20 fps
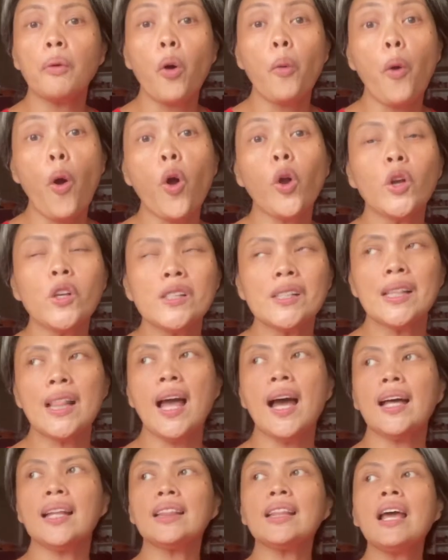August
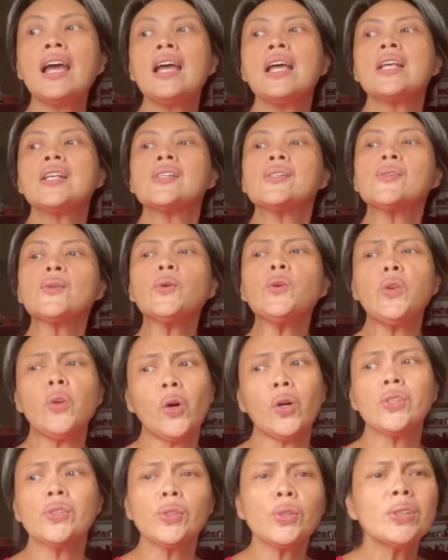lahat. So
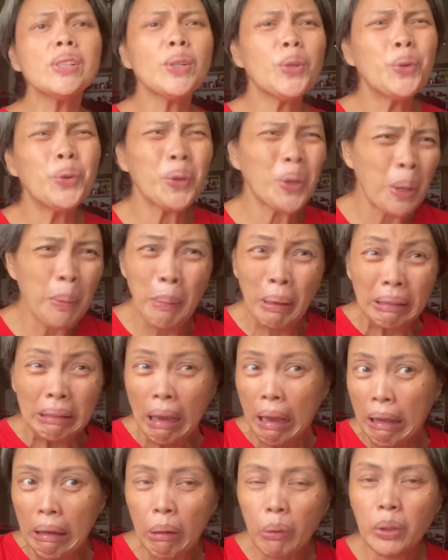yon. So siguro naman
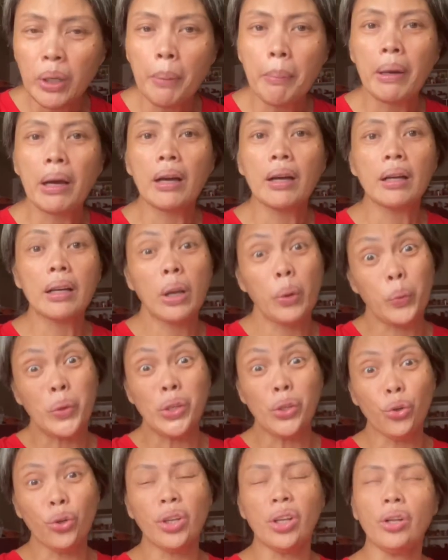kaya ko namang
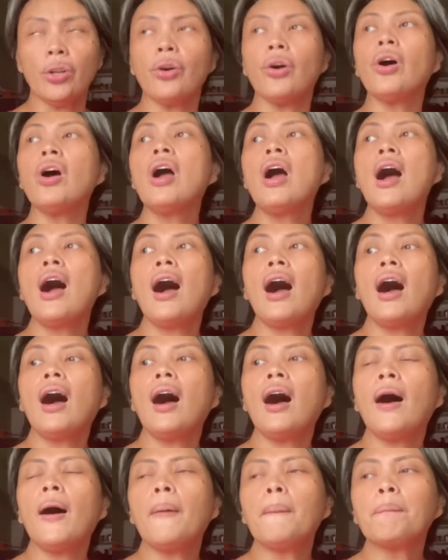gawin yon, ano.
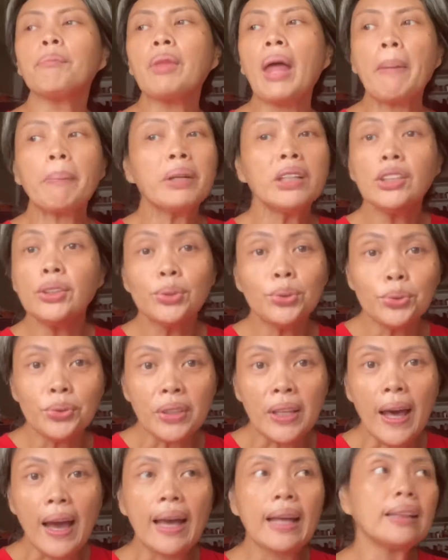I'm gonna do
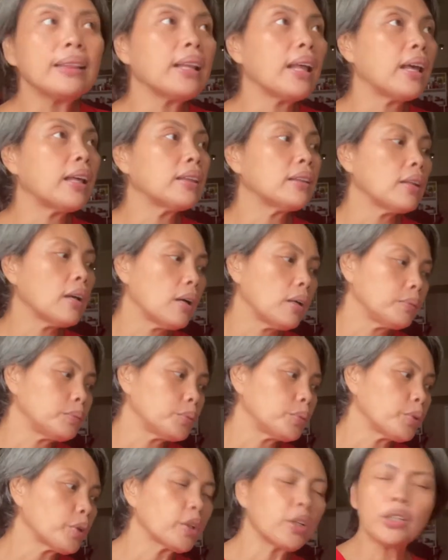that. And
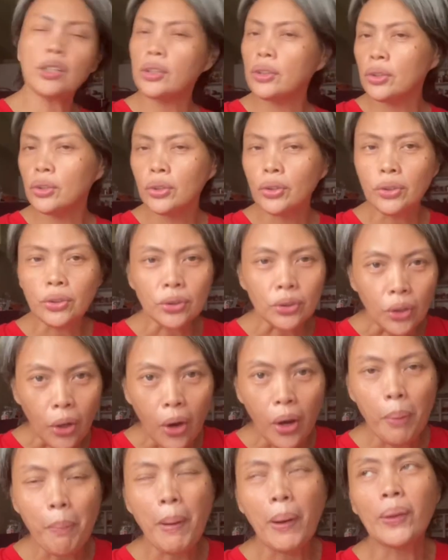we're gonna
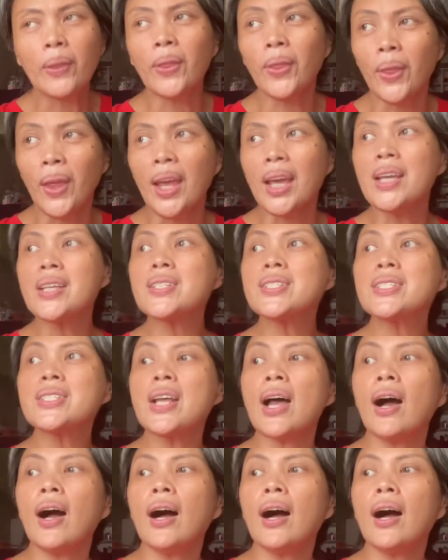talk about things.